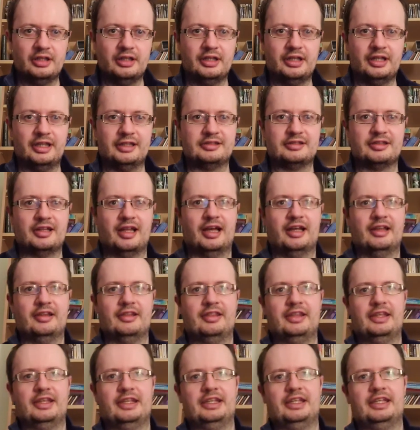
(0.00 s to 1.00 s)
it's like
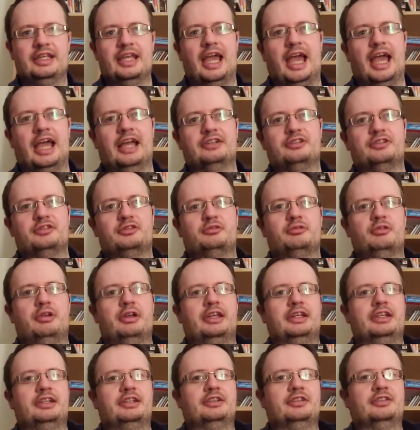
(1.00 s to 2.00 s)
the
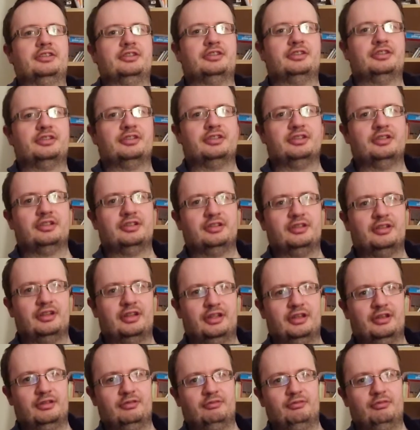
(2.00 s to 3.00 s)
strings,
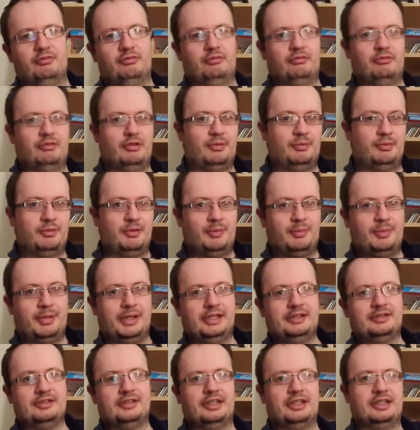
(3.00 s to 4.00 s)
the
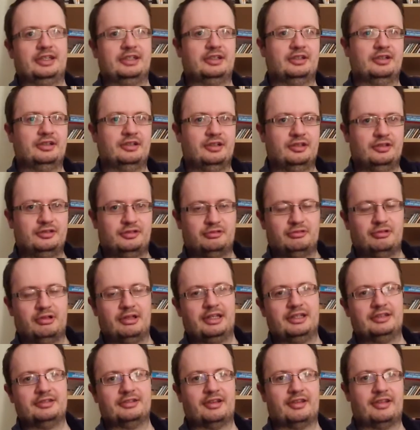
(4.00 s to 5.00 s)
repeating
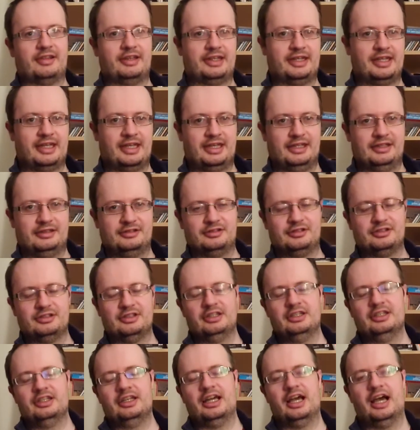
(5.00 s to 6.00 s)
strings, I think it is,
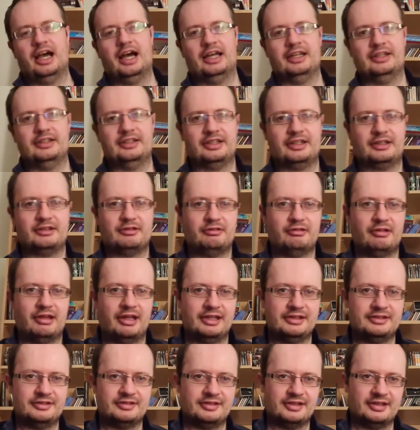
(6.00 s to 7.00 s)
and it
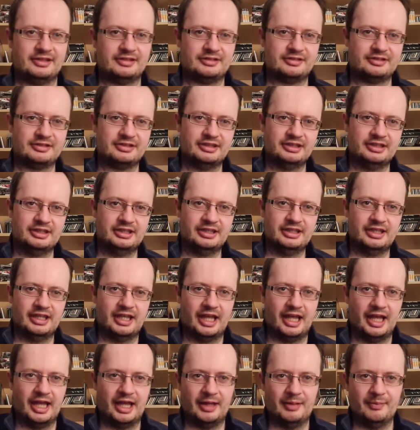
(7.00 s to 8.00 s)
creates this
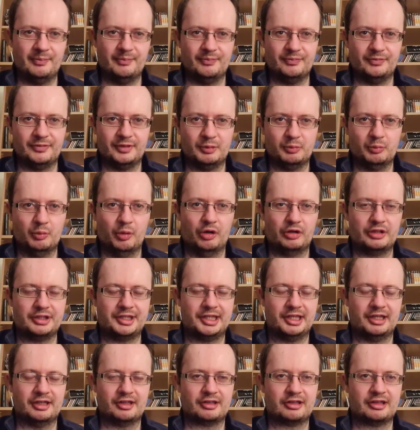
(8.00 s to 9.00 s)
walking
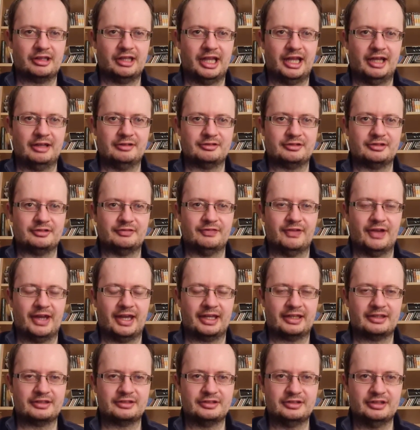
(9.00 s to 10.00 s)
on clouds
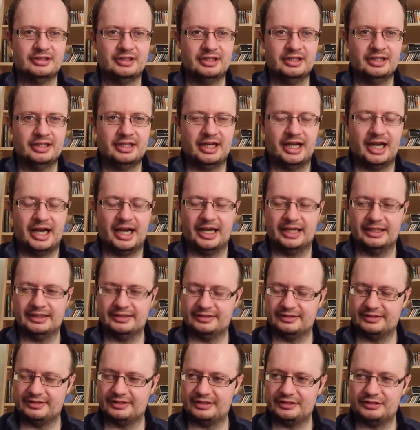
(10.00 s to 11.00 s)
effect,
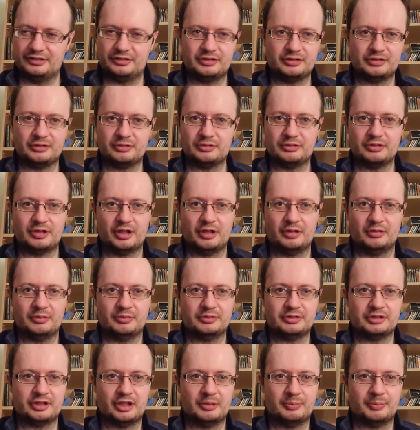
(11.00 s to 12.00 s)
and it's just so
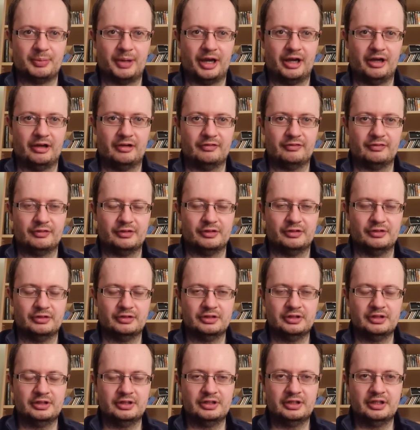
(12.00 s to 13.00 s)
powerful,
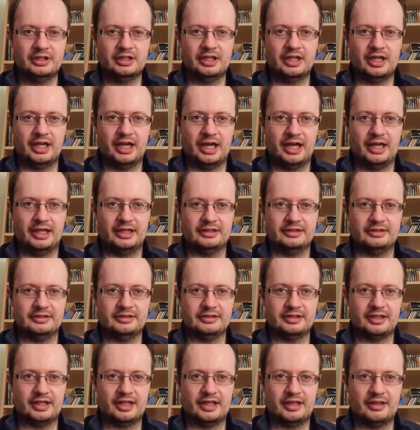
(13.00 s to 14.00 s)

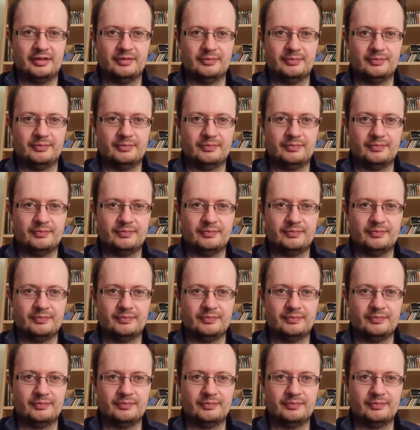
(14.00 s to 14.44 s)
and